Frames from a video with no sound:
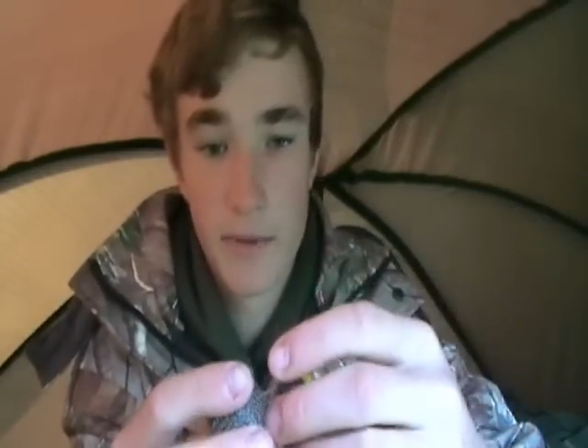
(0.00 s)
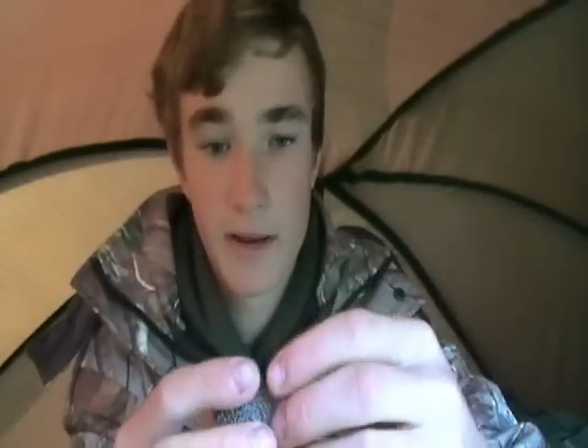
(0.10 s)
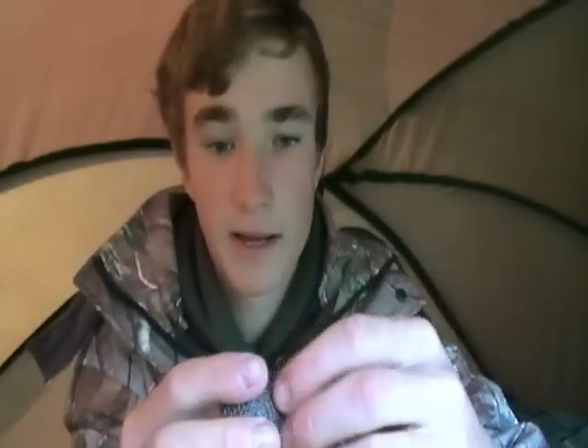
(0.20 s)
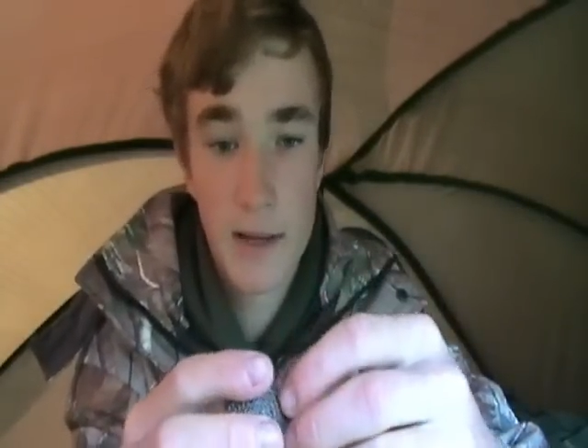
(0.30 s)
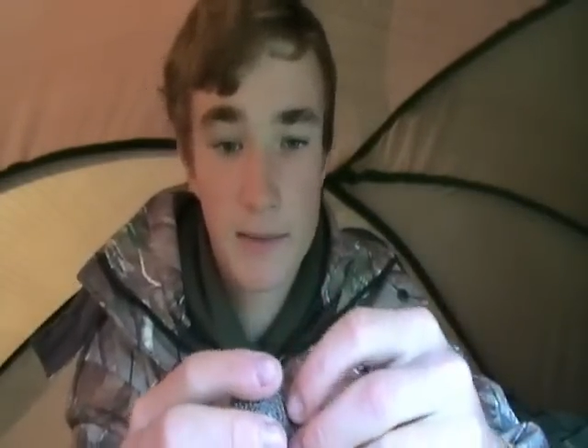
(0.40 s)
the
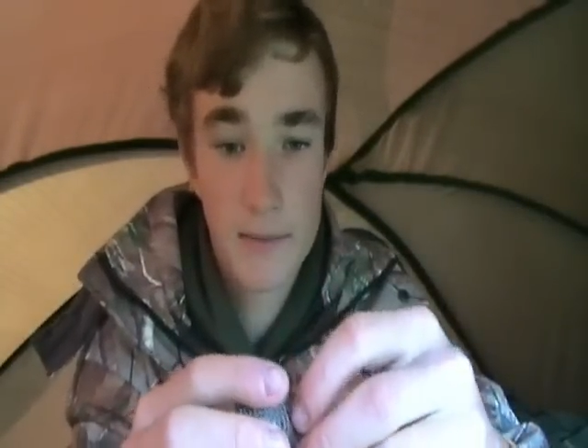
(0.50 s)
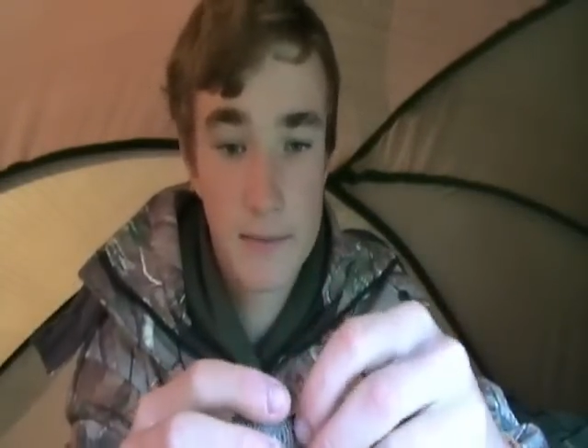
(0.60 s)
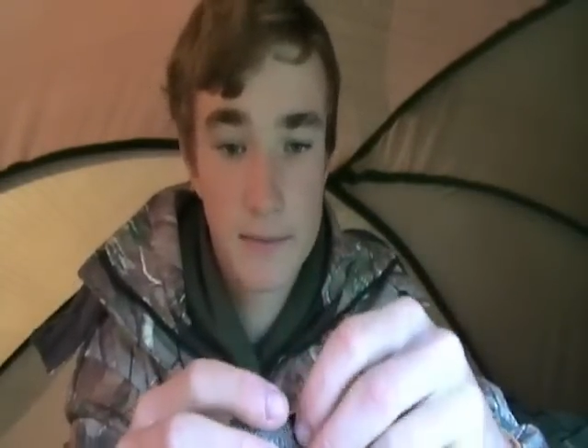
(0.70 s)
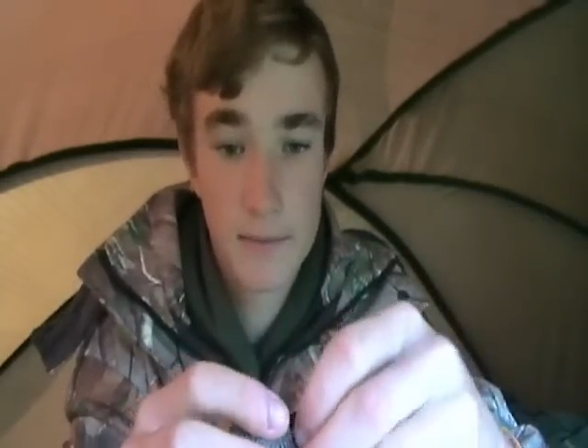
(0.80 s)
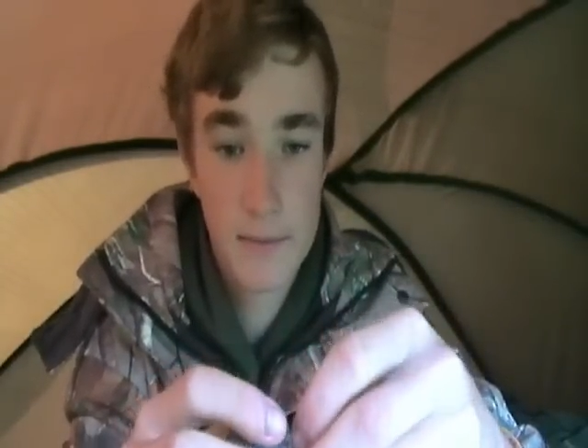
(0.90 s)
bag,
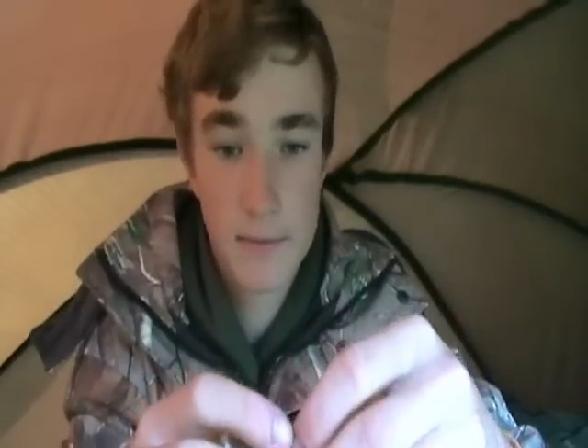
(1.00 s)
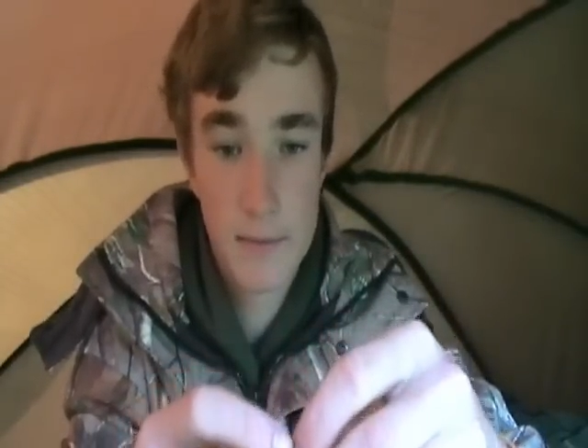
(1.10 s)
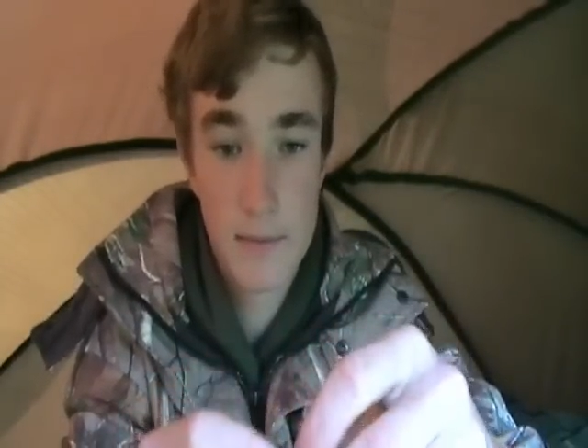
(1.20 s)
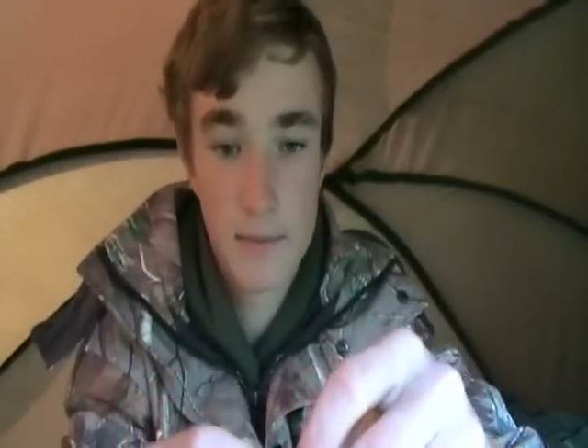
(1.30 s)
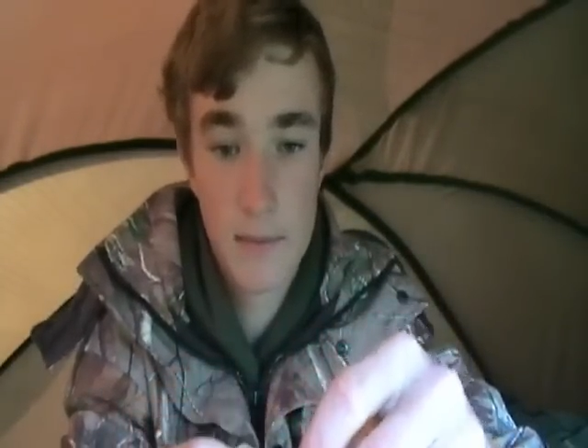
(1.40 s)

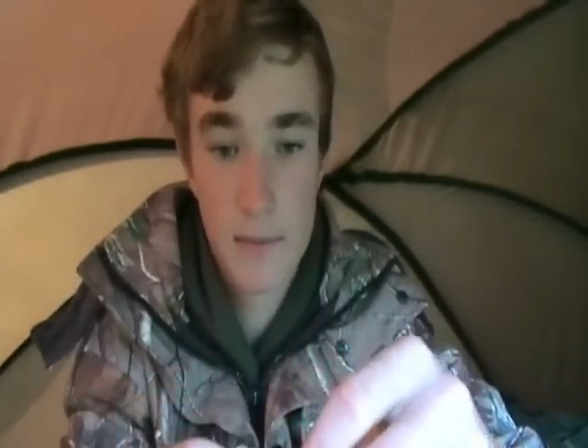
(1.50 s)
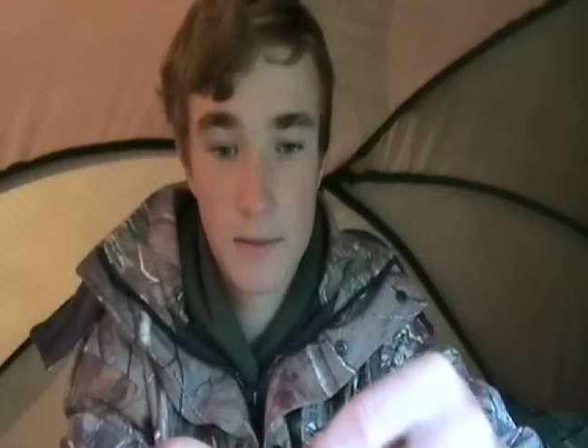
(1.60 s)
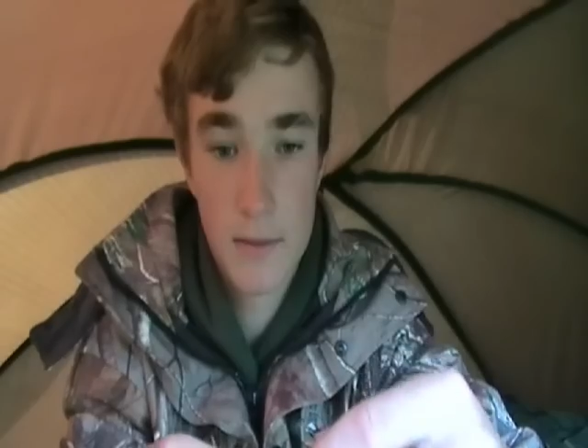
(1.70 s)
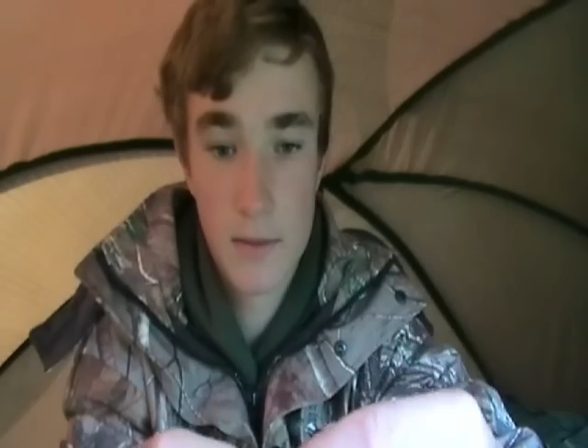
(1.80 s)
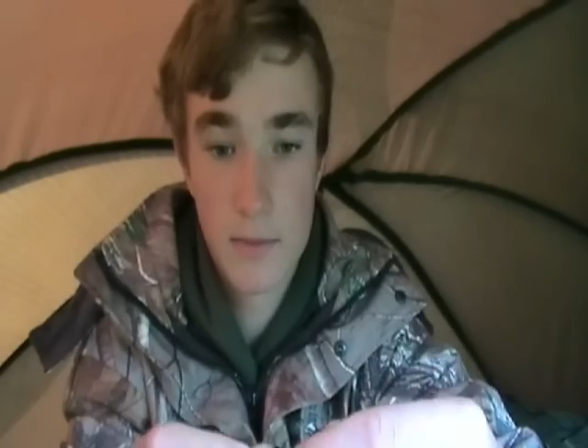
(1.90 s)

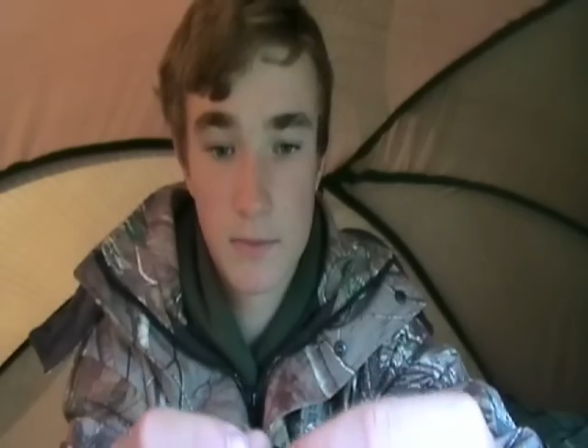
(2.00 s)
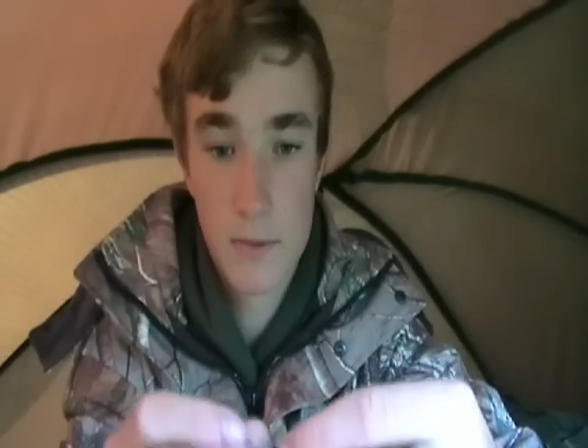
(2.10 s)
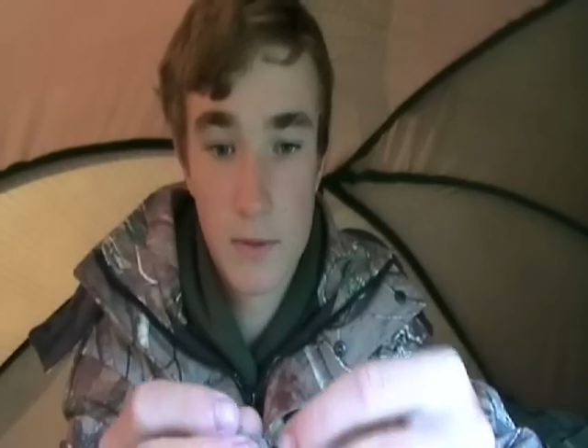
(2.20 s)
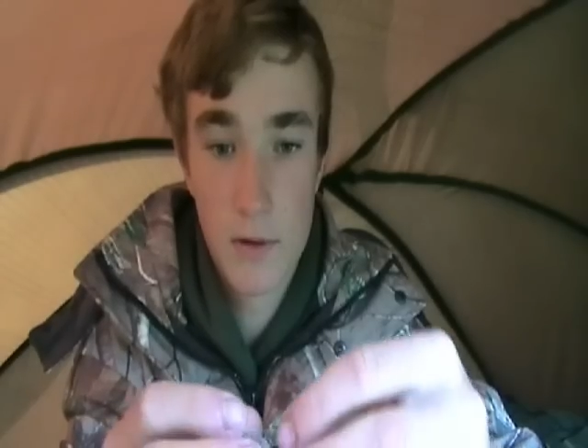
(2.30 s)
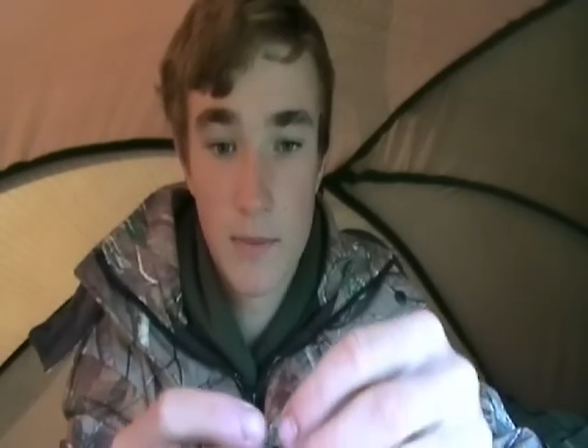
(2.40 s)
it's
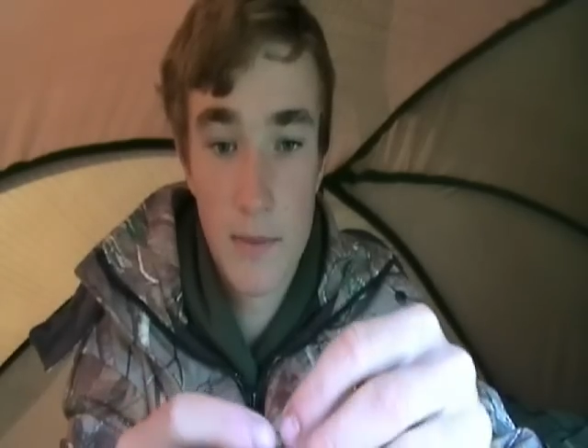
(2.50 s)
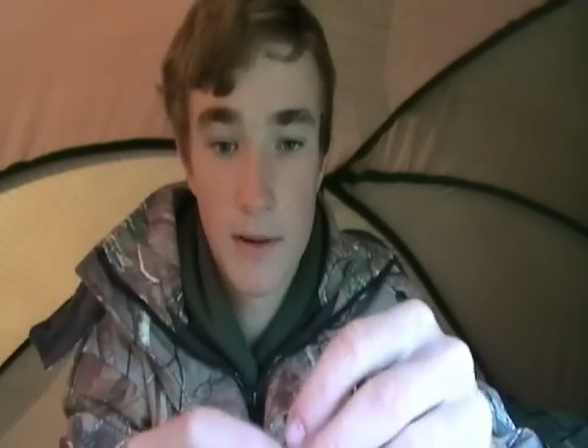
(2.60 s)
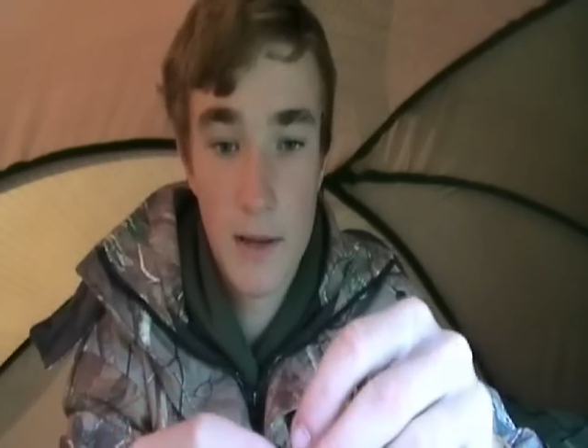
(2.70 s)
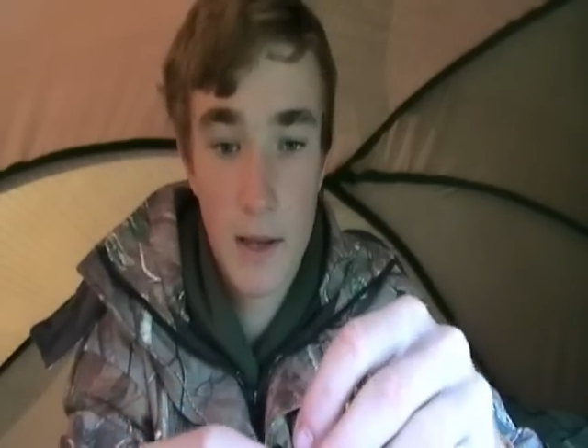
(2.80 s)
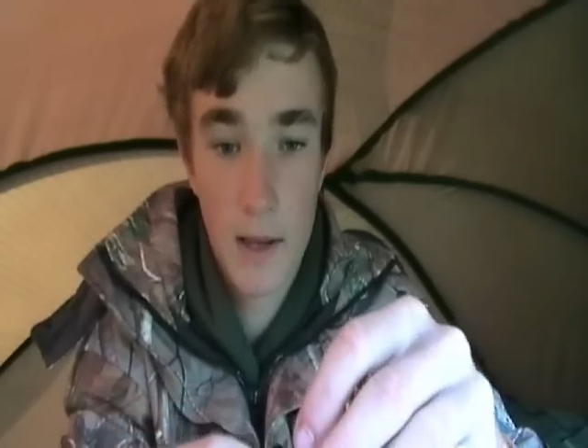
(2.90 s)
caught up
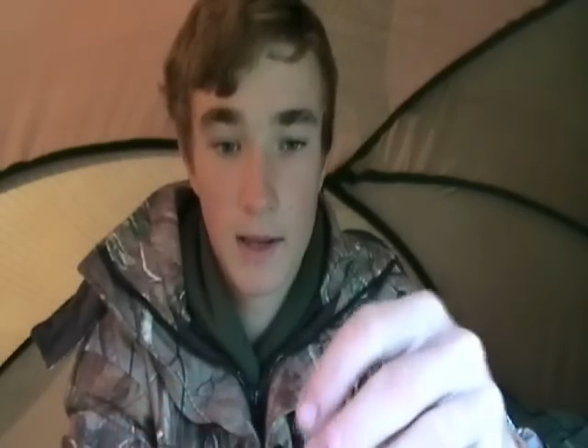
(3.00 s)
on it.